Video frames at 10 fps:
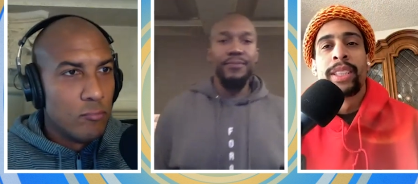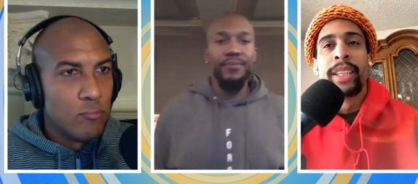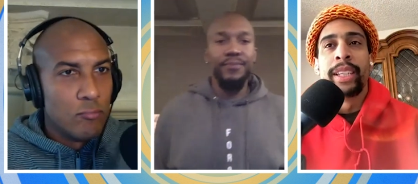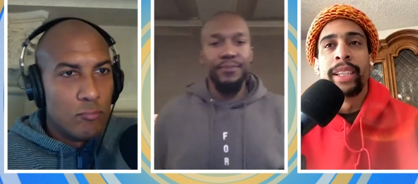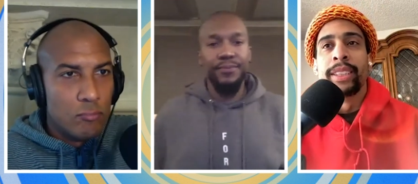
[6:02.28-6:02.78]

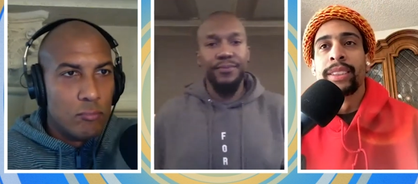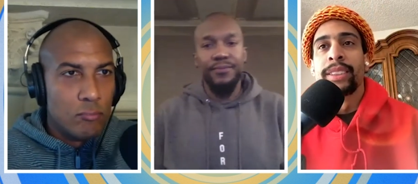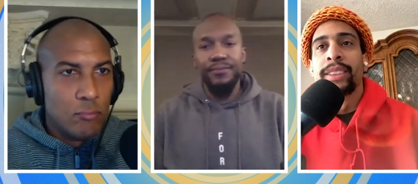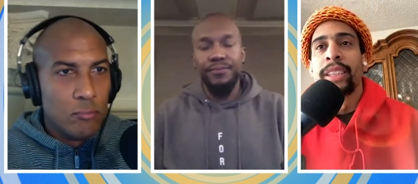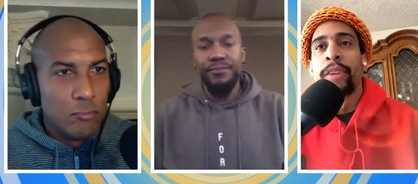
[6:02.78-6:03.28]
Speaker 1: the
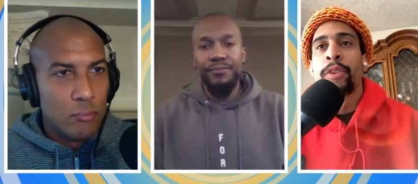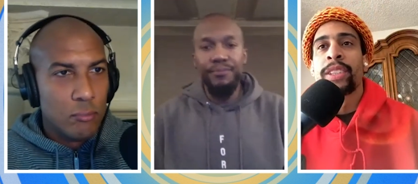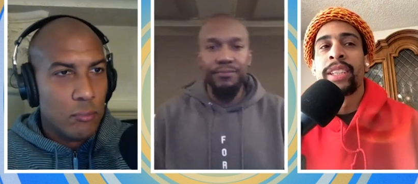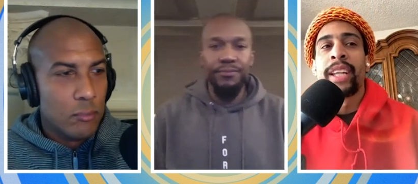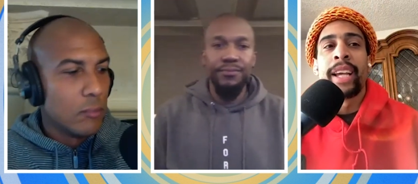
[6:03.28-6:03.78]
difference
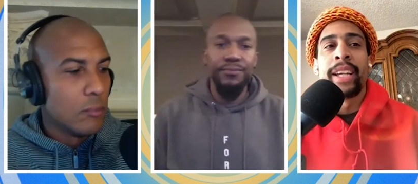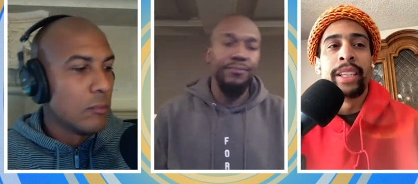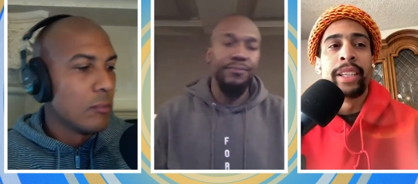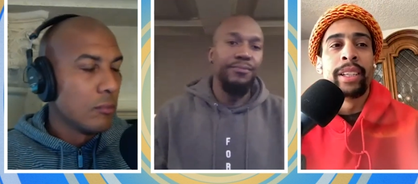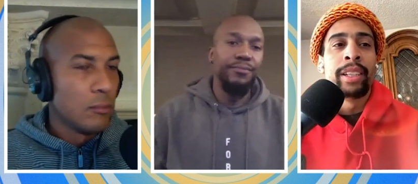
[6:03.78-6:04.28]
in that
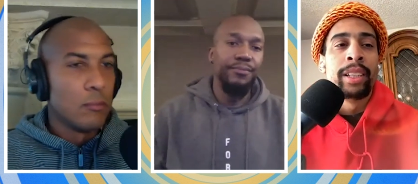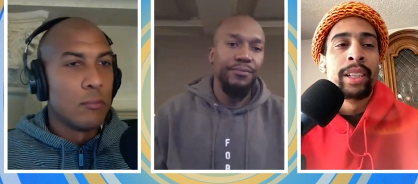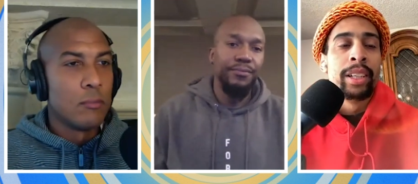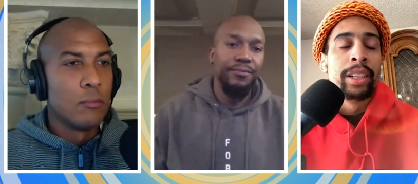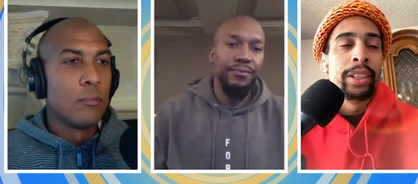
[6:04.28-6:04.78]
year?
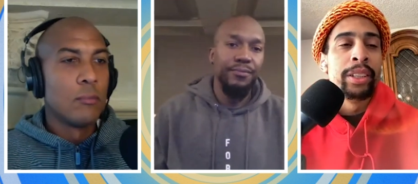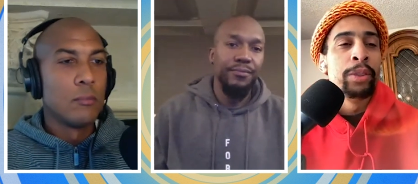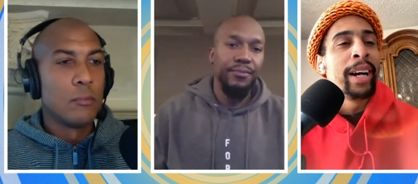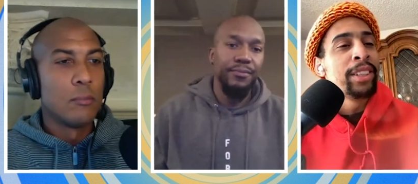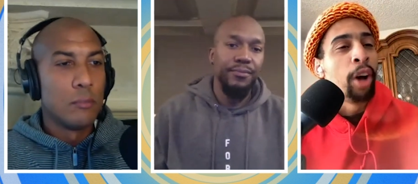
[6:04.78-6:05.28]
you
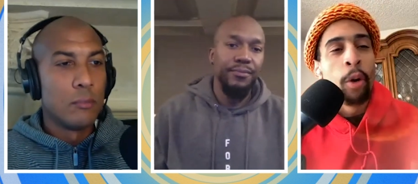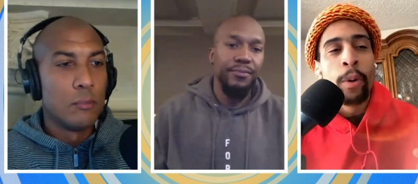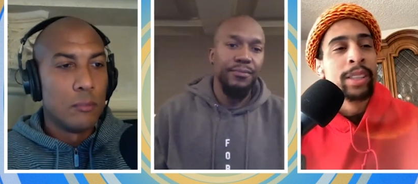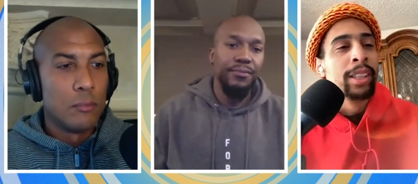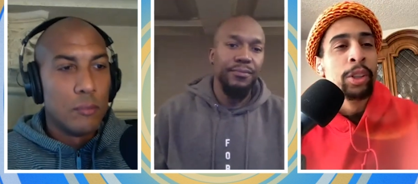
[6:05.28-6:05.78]
guys
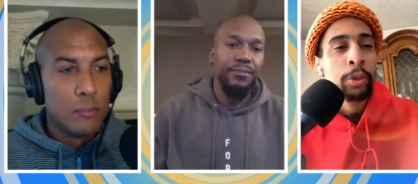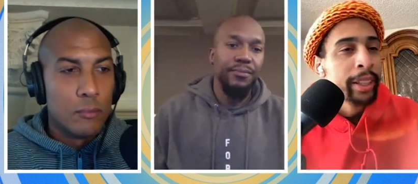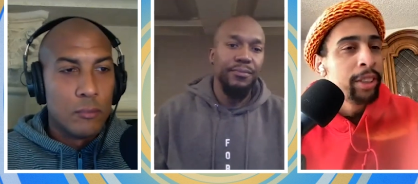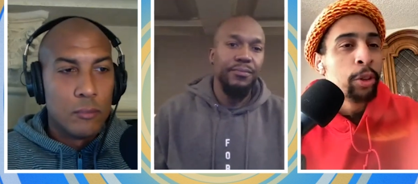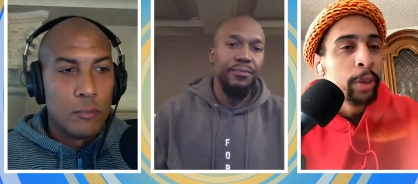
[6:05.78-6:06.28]
always
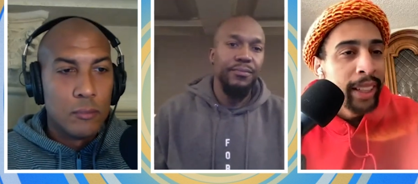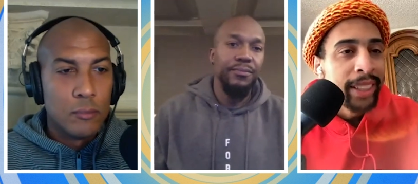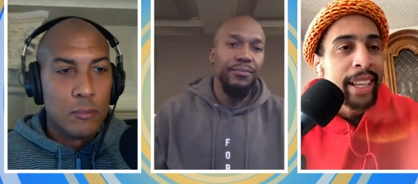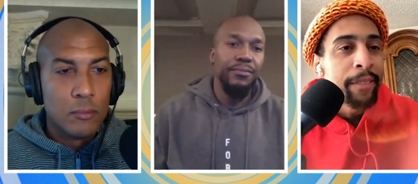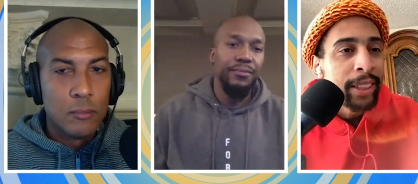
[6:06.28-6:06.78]
alluded to it the
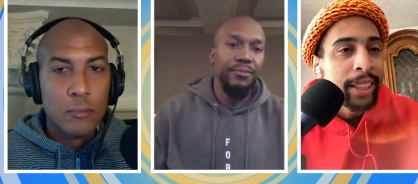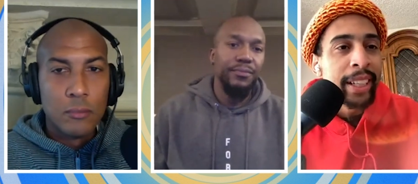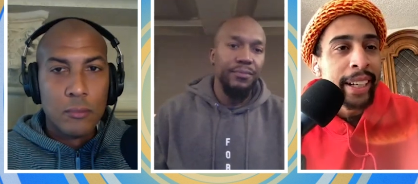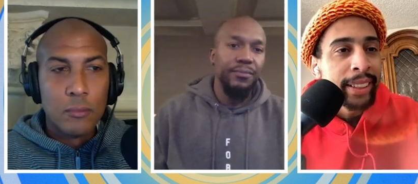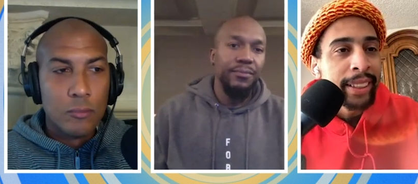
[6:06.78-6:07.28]

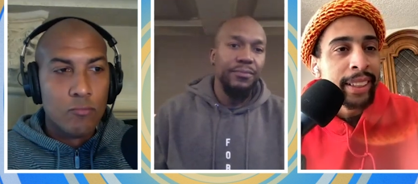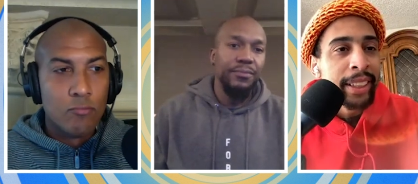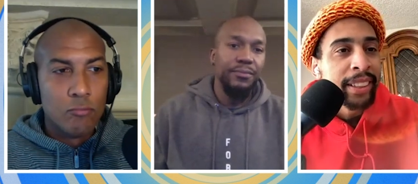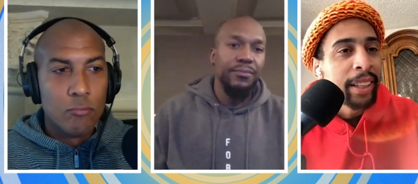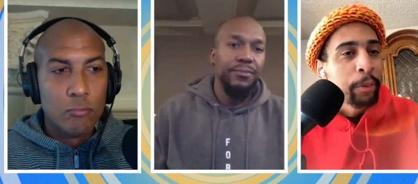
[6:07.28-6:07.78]
17 18
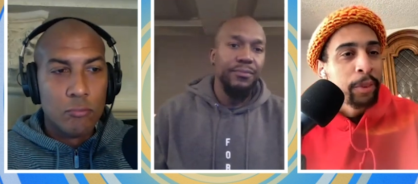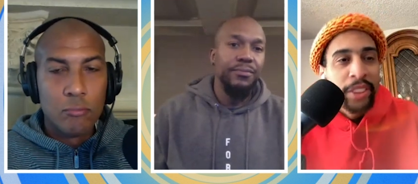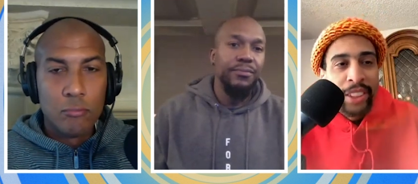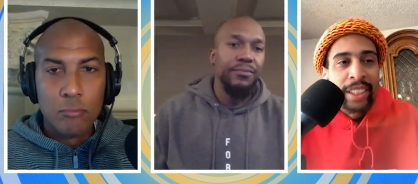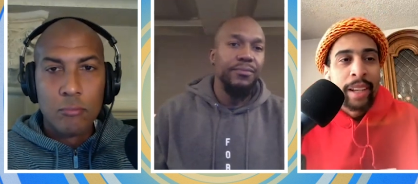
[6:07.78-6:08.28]
year there was
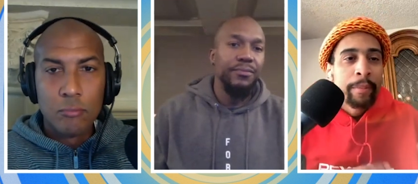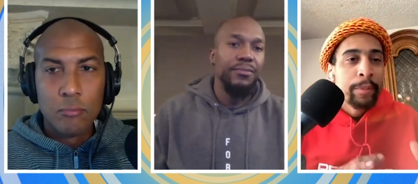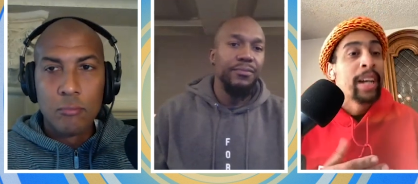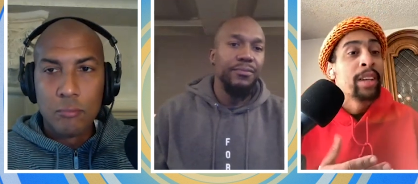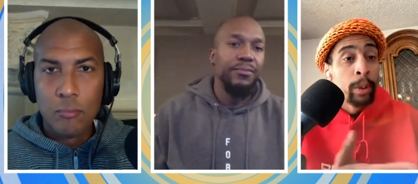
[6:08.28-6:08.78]
just some
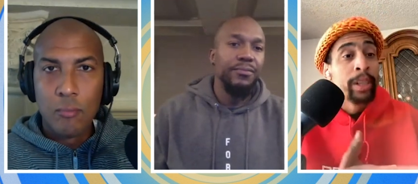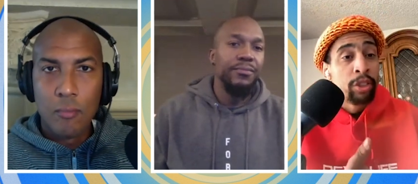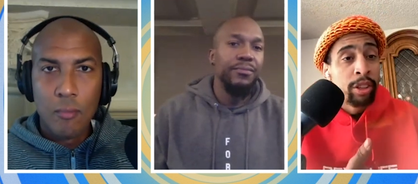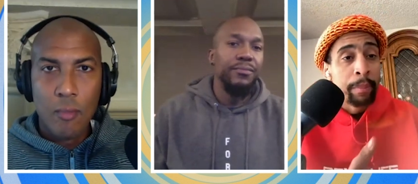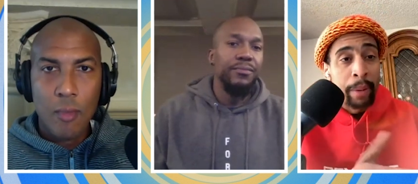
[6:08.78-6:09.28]
you guys won the
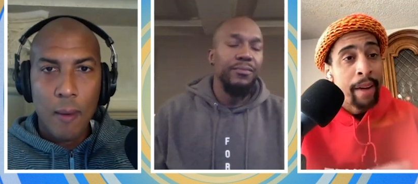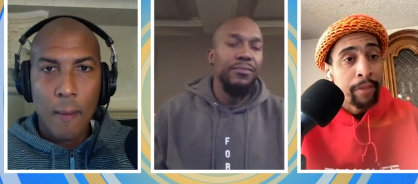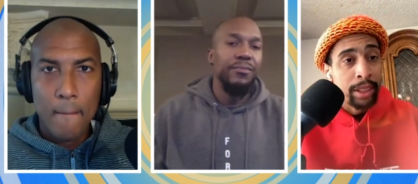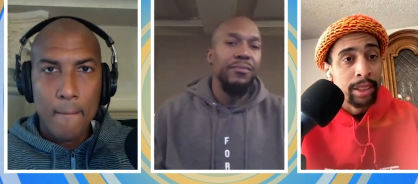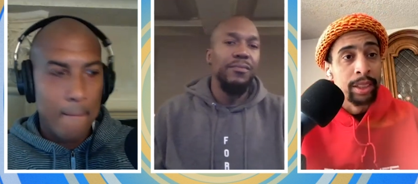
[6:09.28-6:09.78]
chip
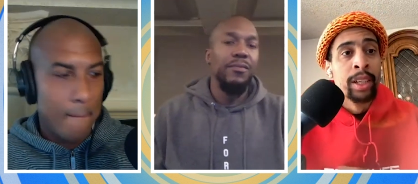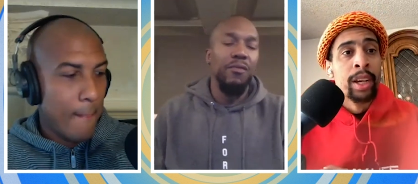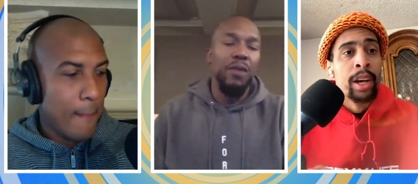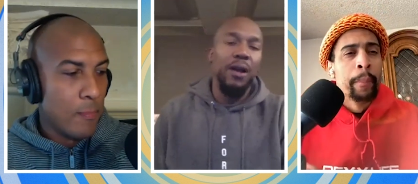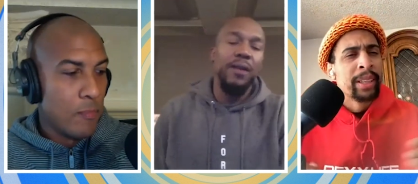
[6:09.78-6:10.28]
obviously
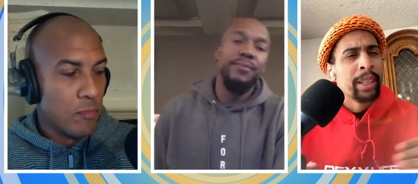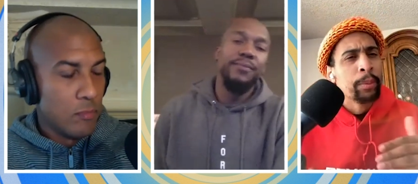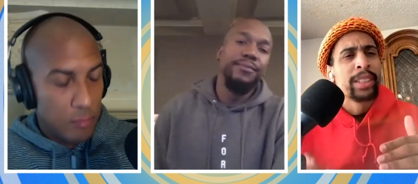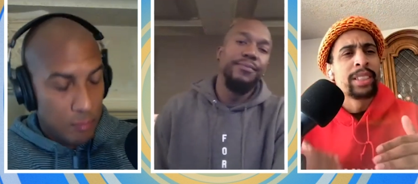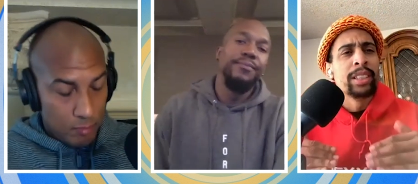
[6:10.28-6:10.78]
right but there
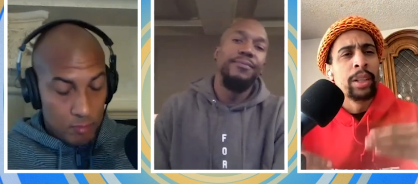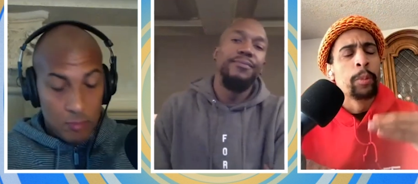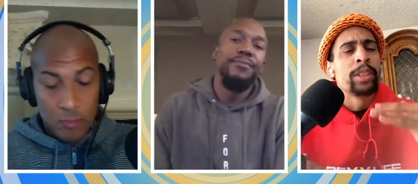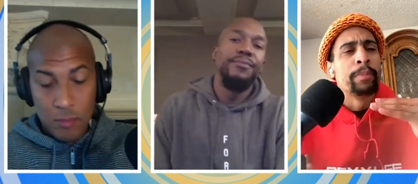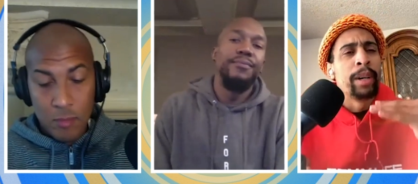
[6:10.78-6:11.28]
was there
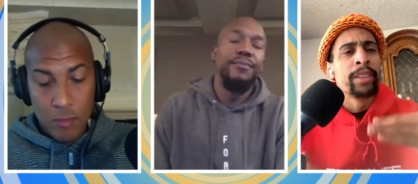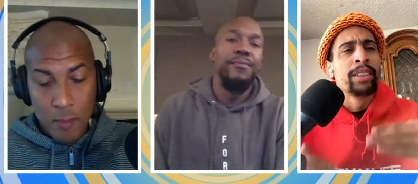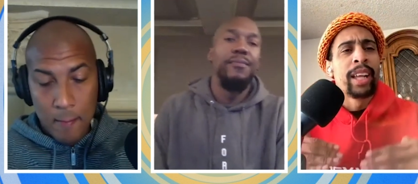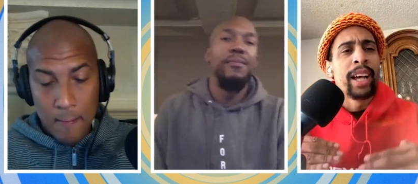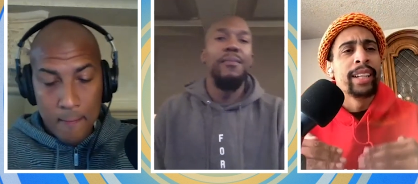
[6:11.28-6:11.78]
was some
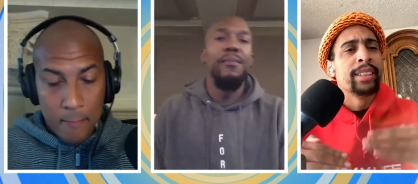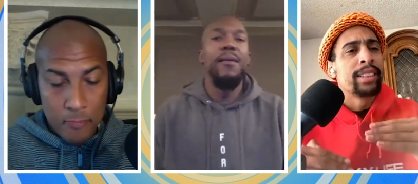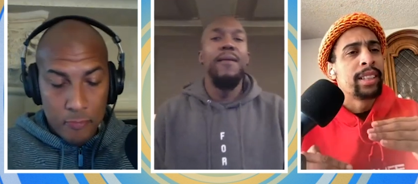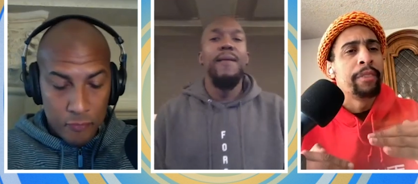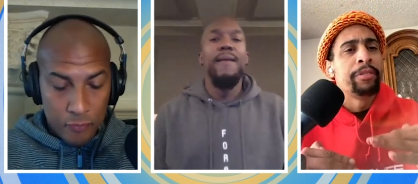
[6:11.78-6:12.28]
underlying
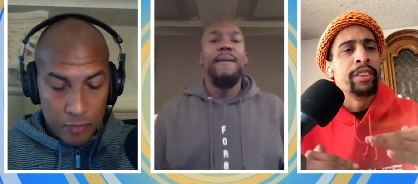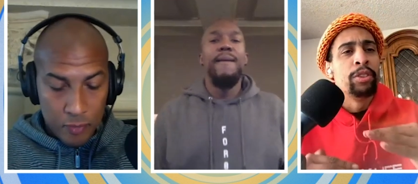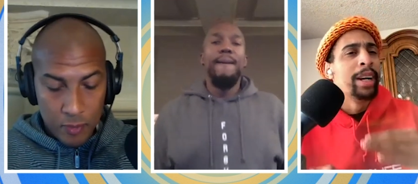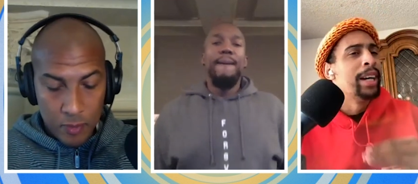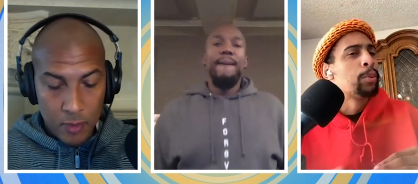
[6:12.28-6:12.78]
stuff that
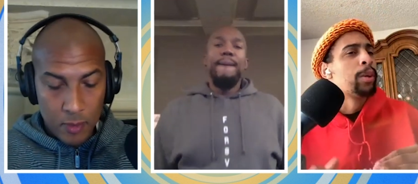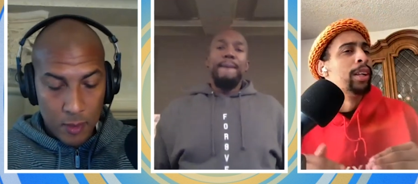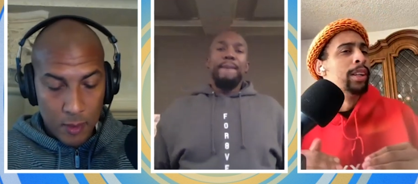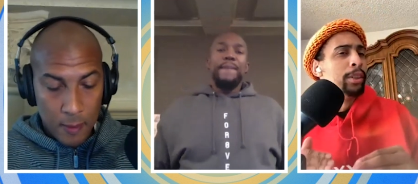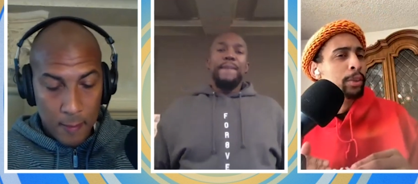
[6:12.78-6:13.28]
you guys would
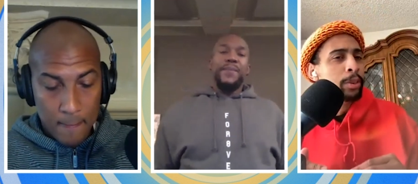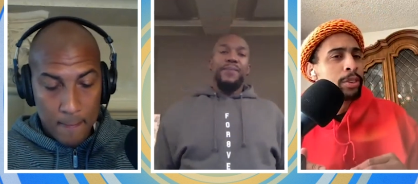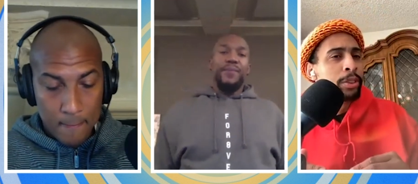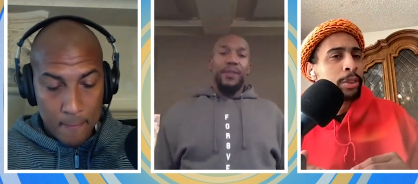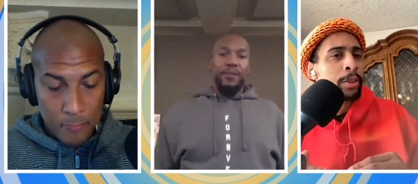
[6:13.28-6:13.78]
allude
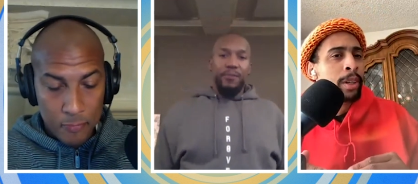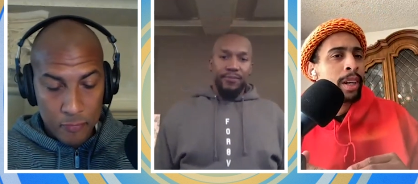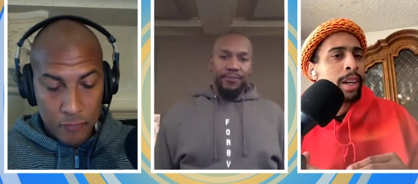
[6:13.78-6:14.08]
to